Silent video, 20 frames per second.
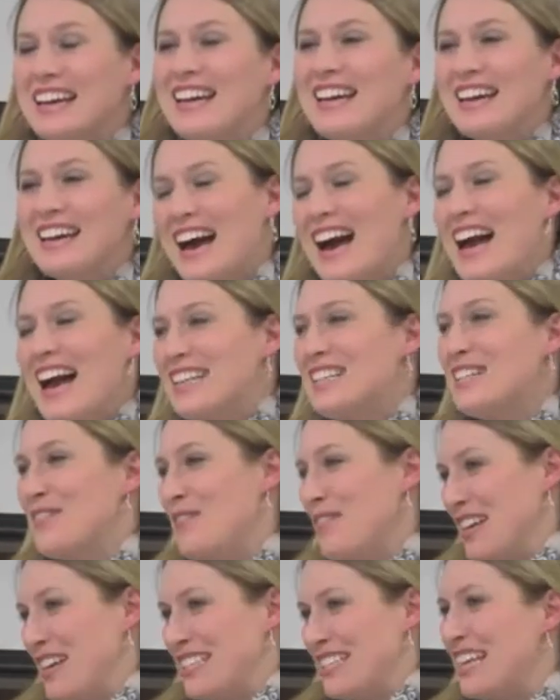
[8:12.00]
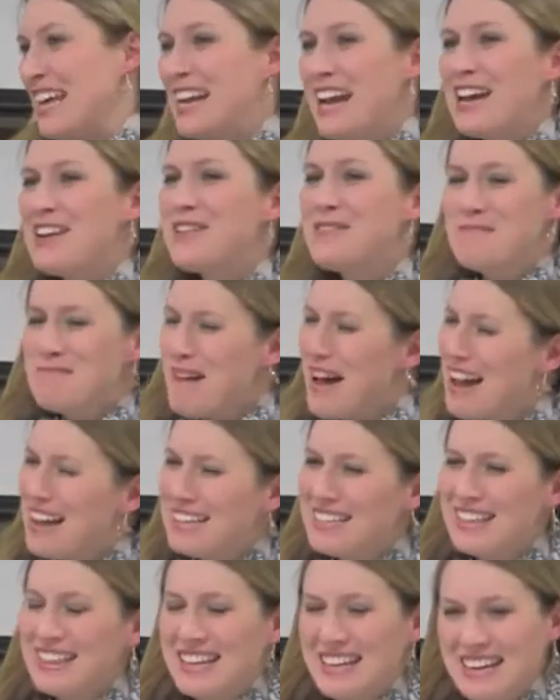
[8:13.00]
it kind of is, and I don't
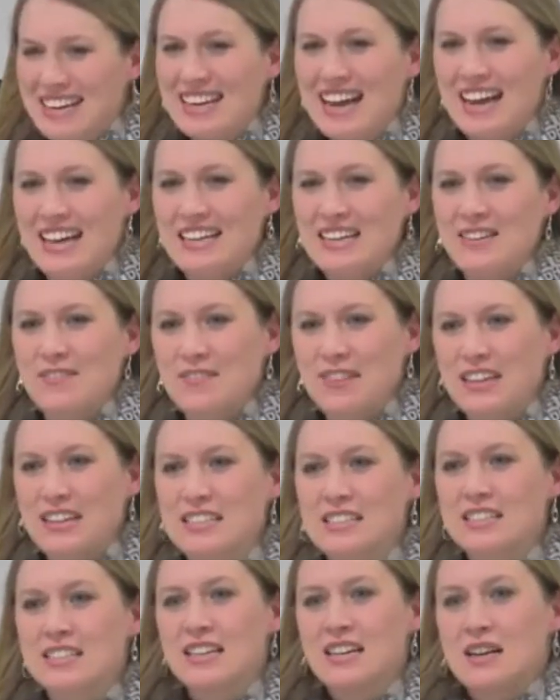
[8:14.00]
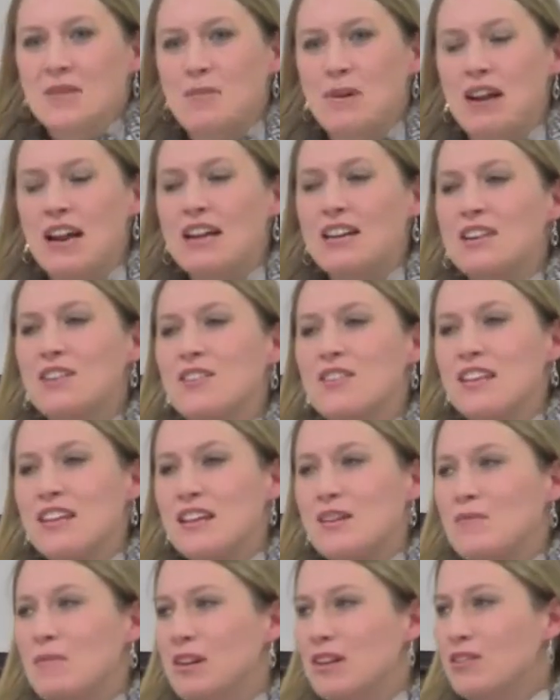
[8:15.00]
mind that it kind of is, but I know that
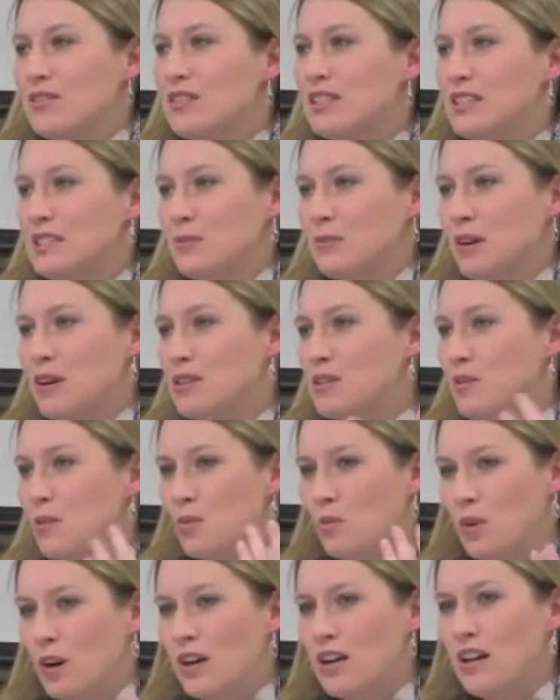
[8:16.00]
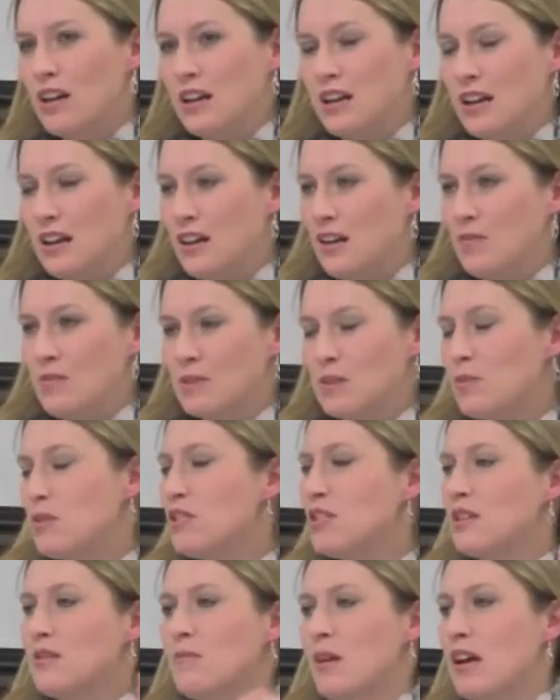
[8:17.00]
in my own experience with working,
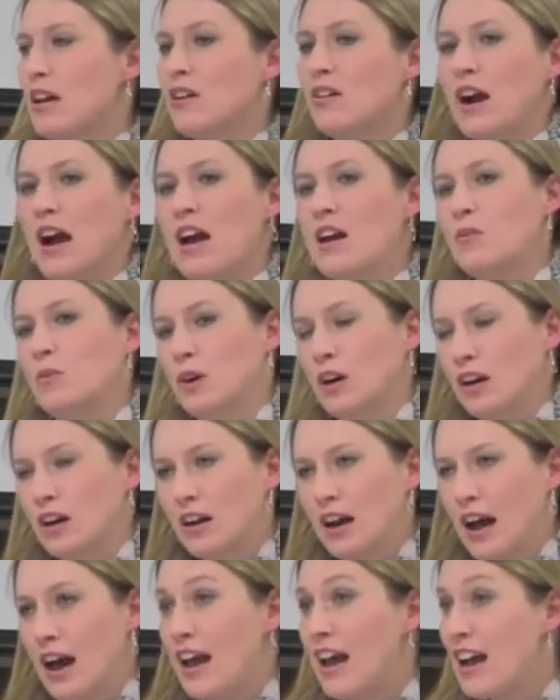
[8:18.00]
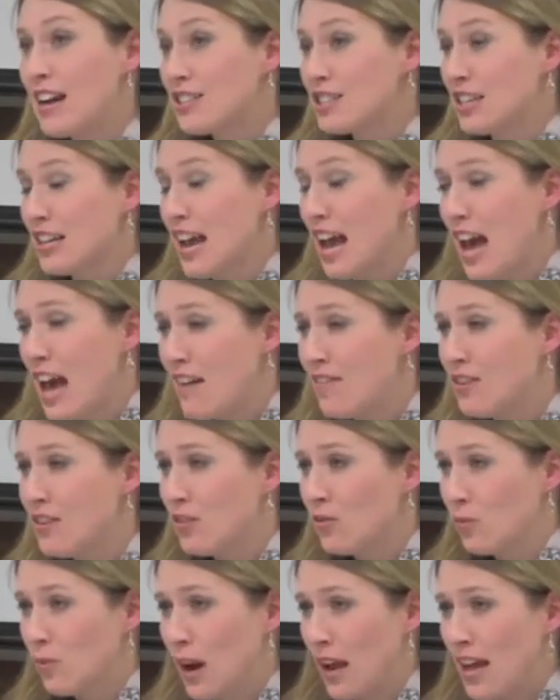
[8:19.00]
especially in my grad work, I actually
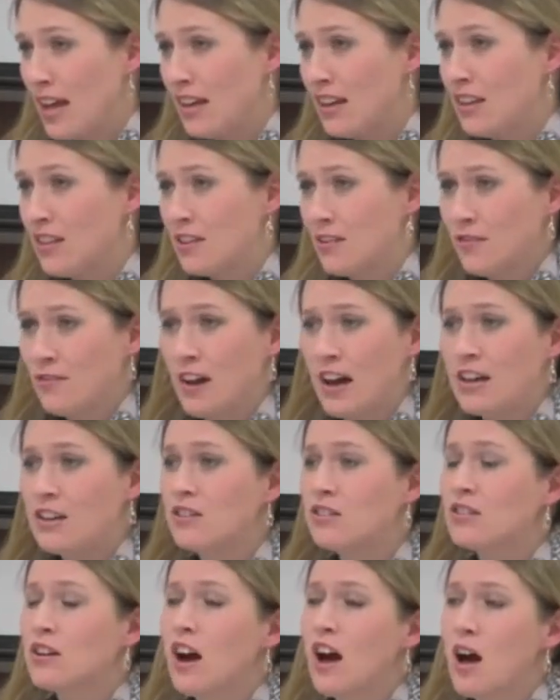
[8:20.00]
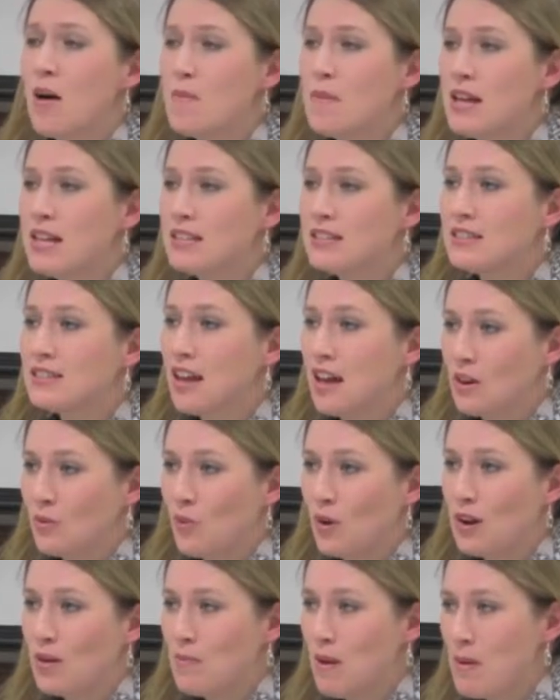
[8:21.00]
haven't read the final comments on
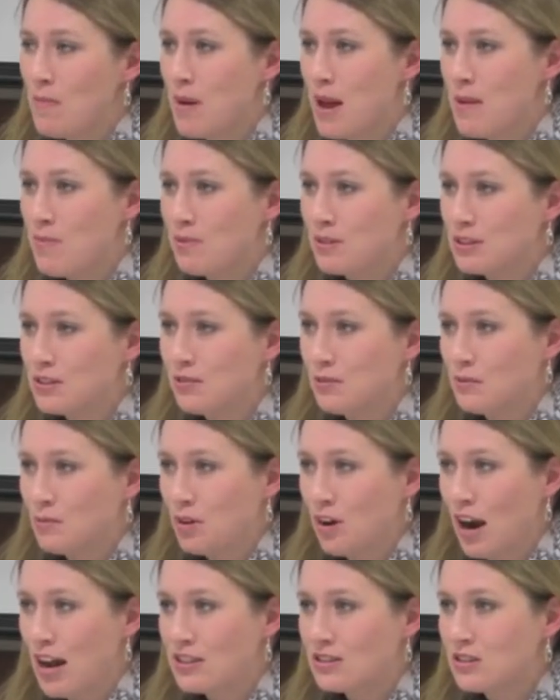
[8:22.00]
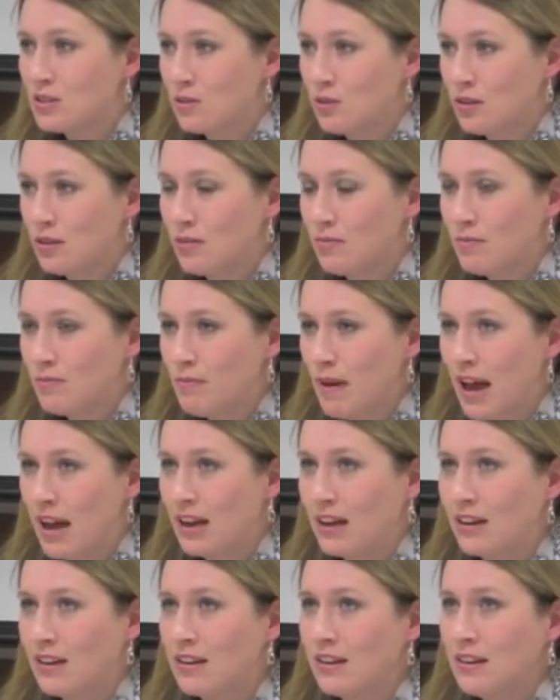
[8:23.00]
one of my papers from grad school
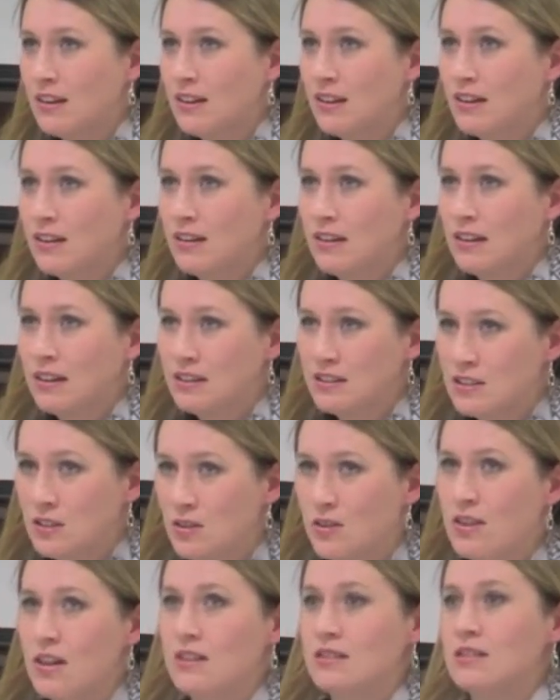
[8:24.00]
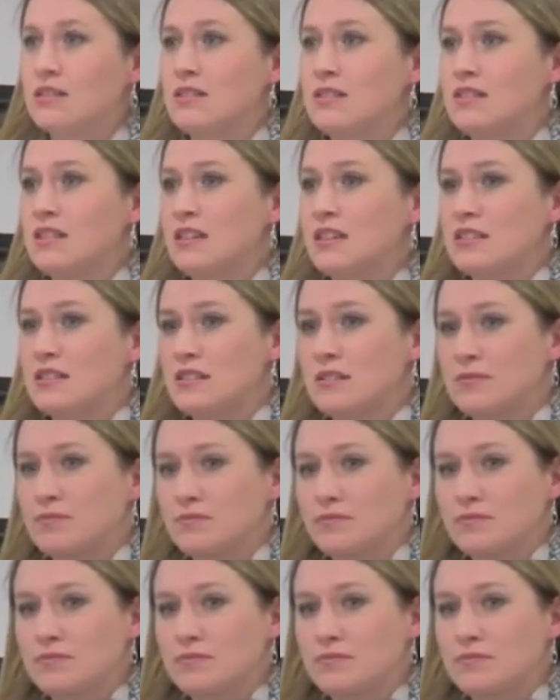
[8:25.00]
back in 2006,